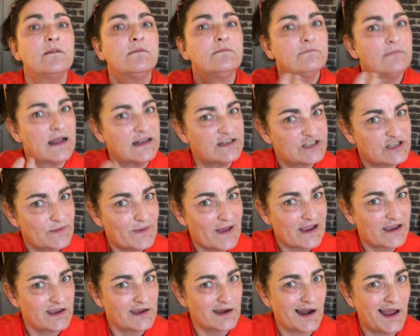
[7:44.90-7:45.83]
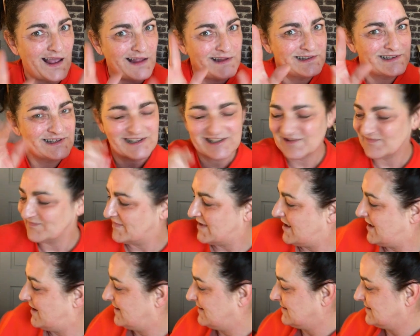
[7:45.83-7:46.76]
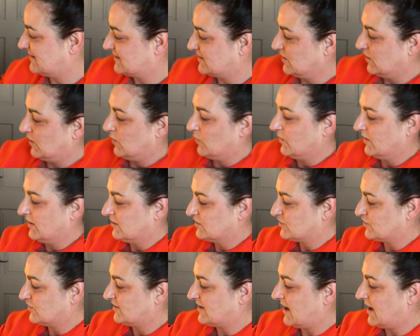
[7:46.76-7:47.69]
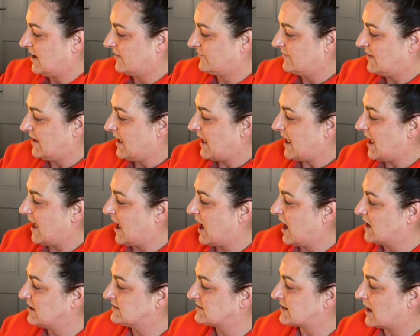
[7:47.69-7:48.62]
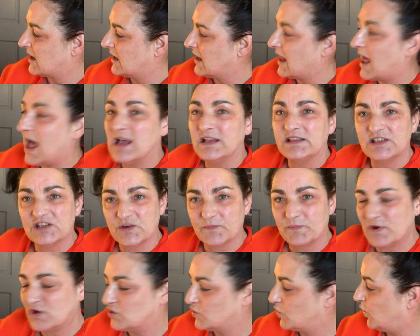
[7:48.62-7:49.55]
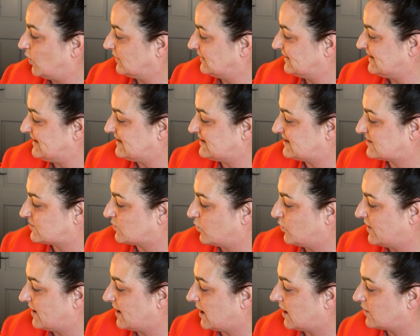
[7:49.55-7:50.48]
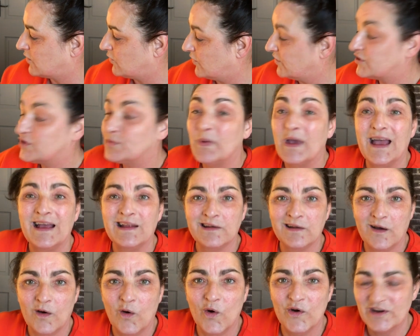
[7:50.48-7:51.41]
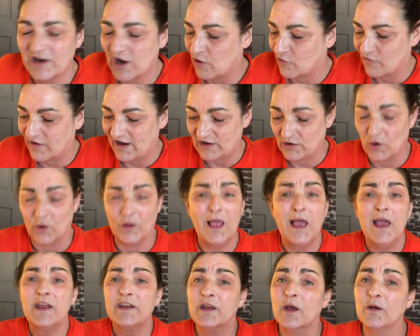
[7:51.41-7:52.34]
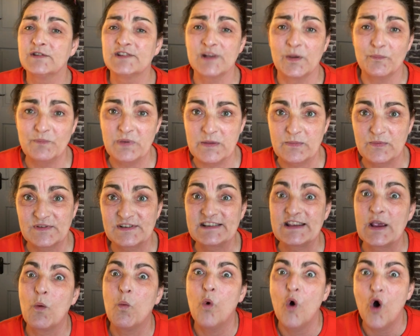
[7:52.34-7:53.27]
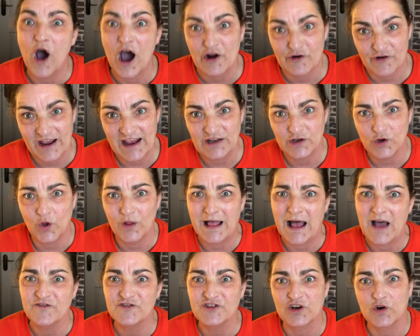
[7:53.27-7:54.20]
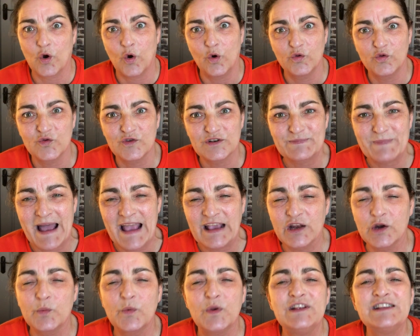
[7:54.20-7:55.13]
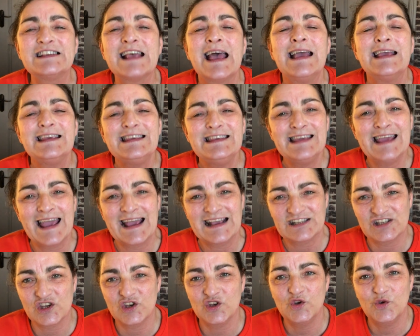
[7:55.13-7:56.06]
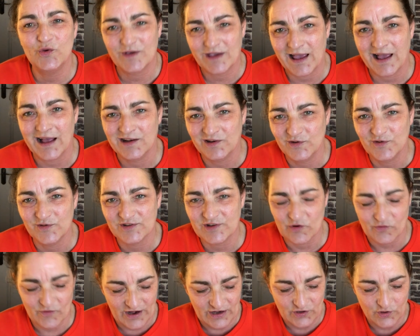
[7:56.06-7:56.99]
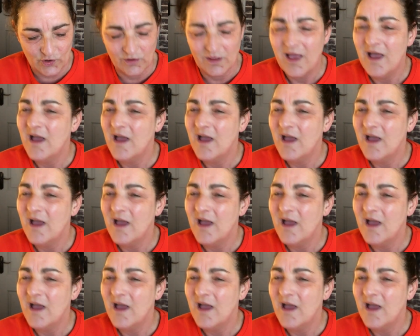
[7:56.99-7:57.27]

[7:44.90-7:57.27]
Into the back of your hands. So we'll do that. And last but not least, we are going to put on a retinol. Now some people say, what, a retinol after all those micro wounds? Yes, you can use a retinol.